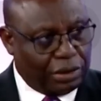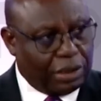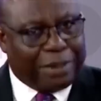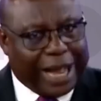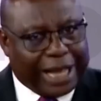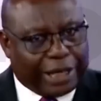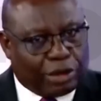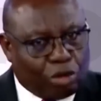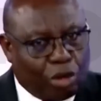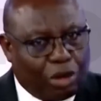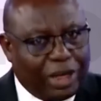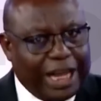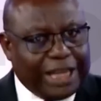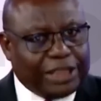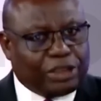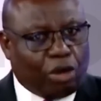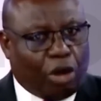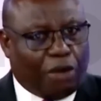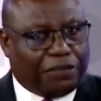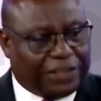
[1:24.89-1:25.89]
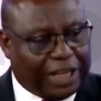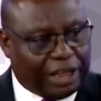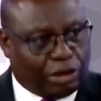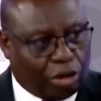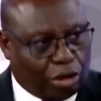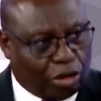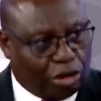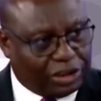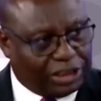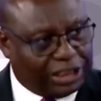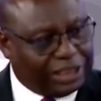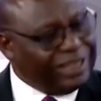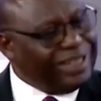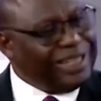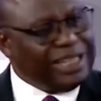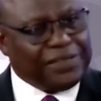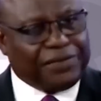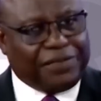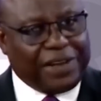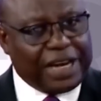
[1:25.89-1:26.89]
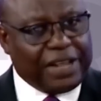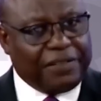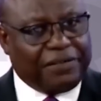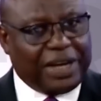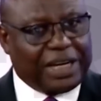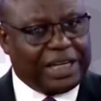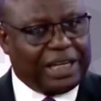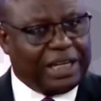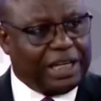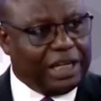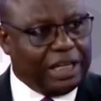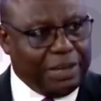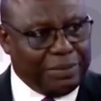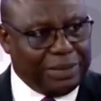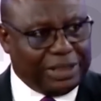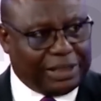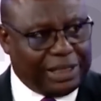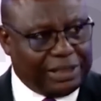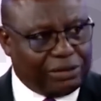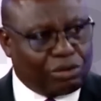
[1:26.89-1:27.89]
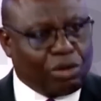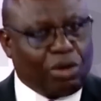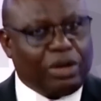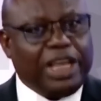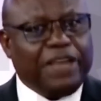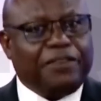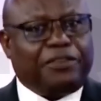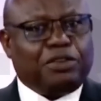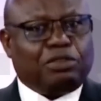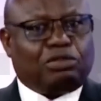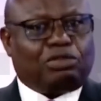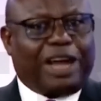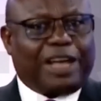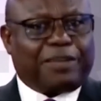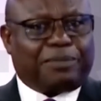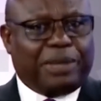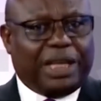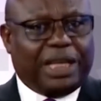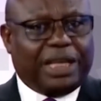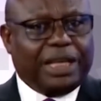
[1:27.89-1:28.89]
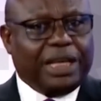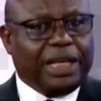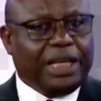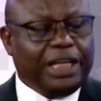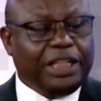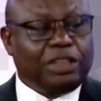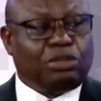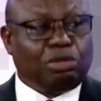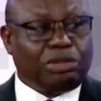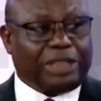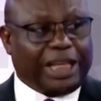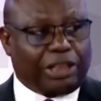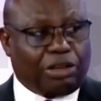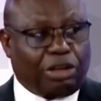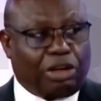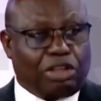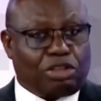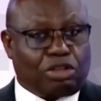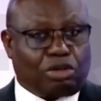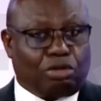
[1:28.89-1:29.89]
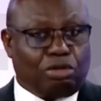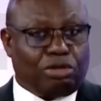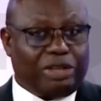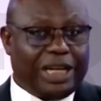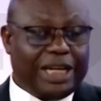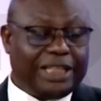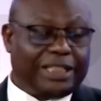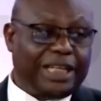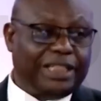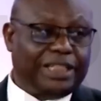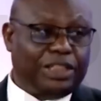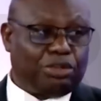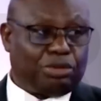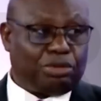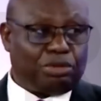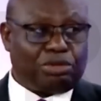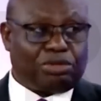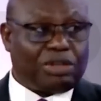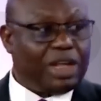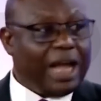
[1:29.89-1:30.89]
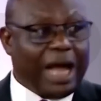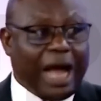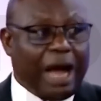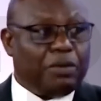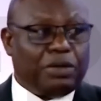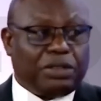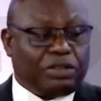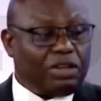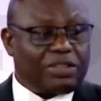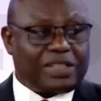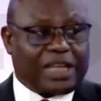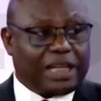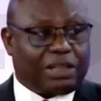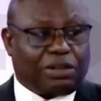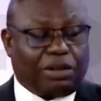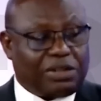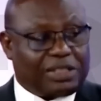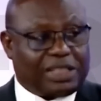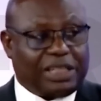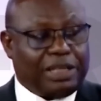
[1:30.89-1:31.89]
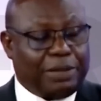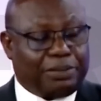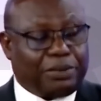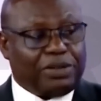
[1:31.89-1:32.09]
My knowledge of technology is very, very limited. So if you drag me into technological related issues, I will just get lost.